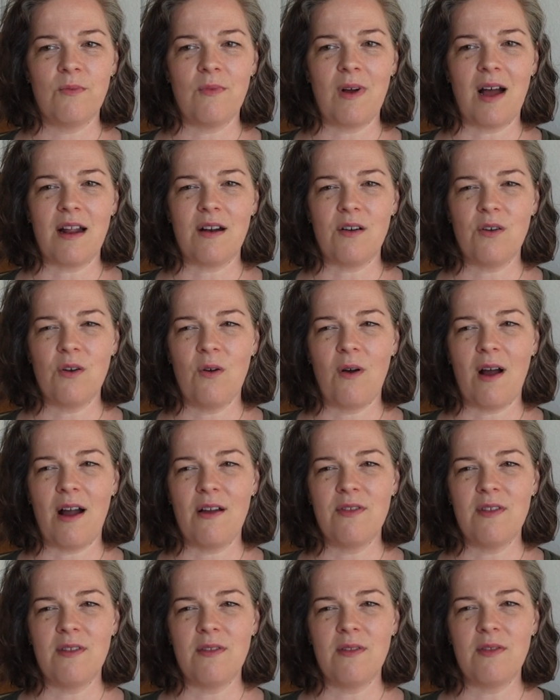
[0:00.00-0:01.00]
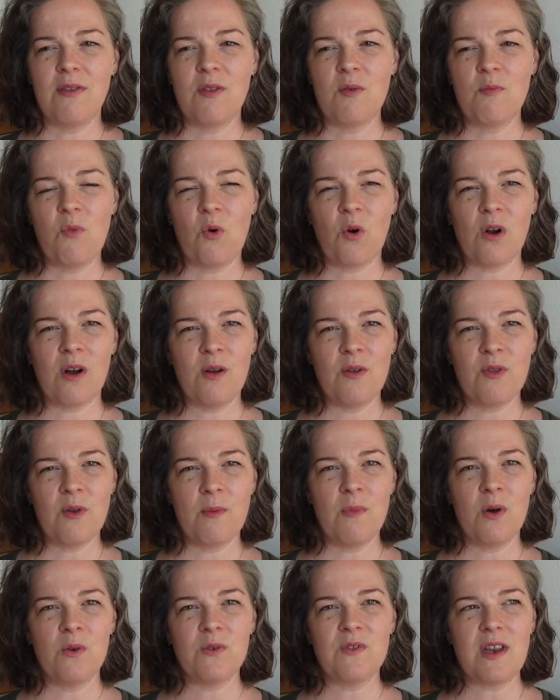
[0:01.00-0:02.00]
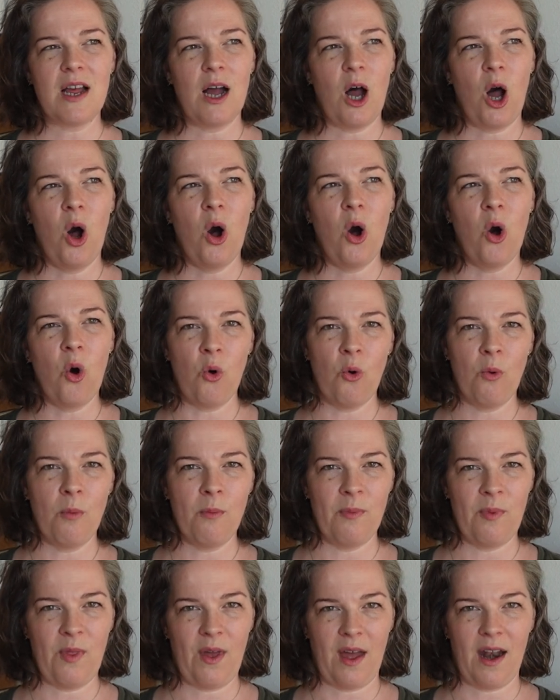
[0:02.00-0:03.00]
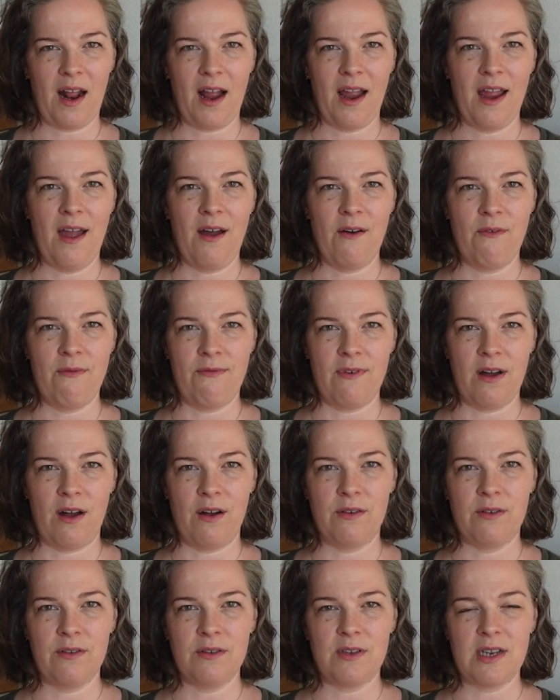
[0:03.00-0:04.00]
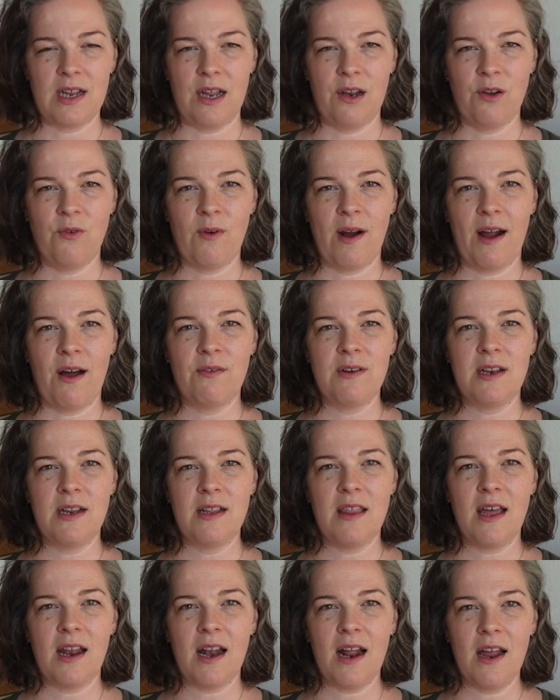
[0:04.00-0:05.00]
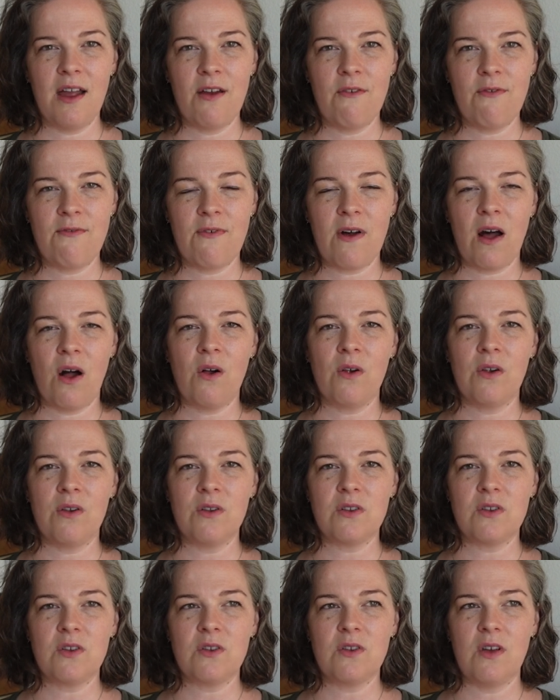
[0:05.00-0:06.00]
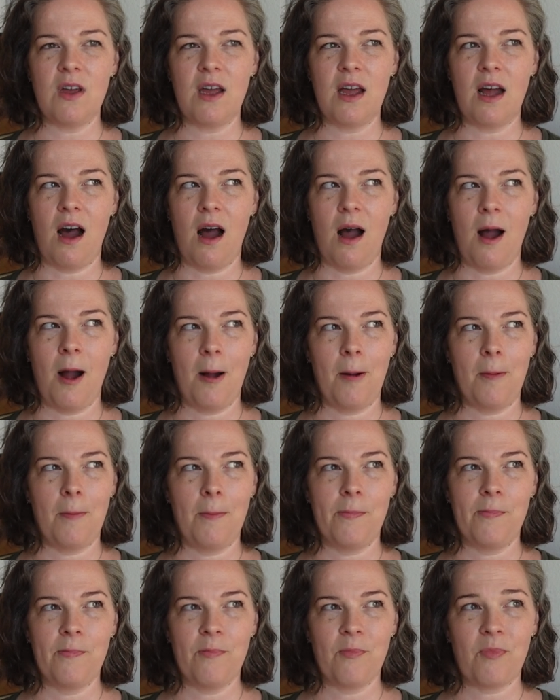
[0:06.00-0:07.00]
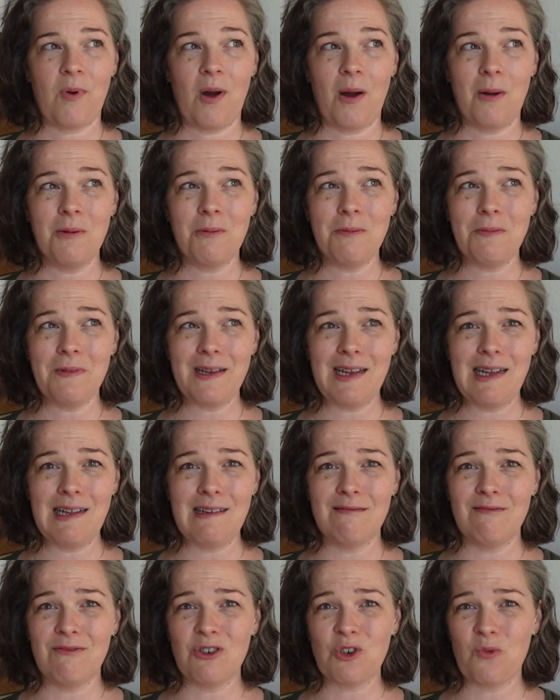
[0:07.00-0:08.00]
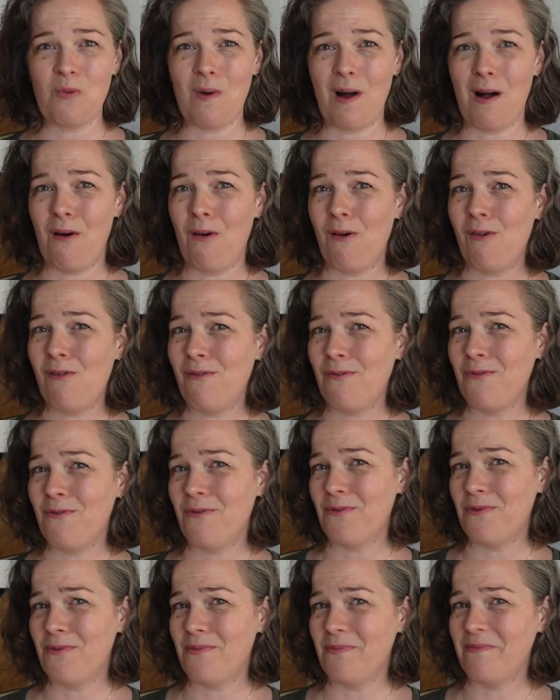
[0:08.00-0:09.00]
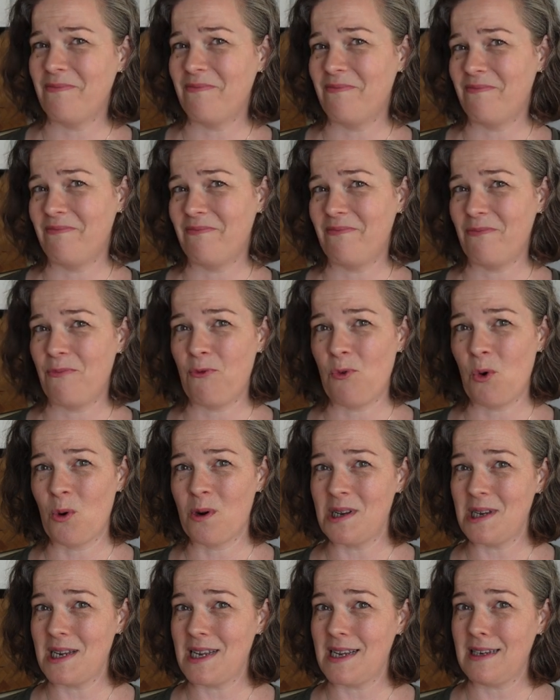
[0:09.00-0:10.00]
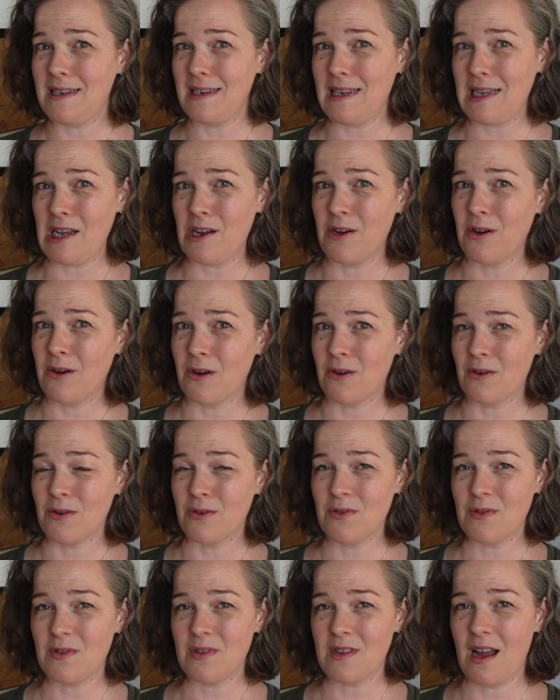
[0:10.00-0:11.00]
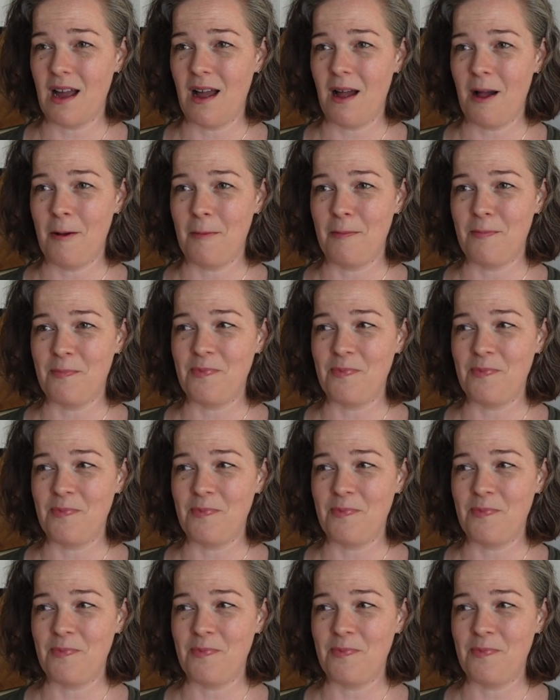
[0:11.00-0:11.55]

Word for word: I don't know, I, the more, the most at home that I have felt and grounded that I have felt, um, probably in twelve, fourteen years, um,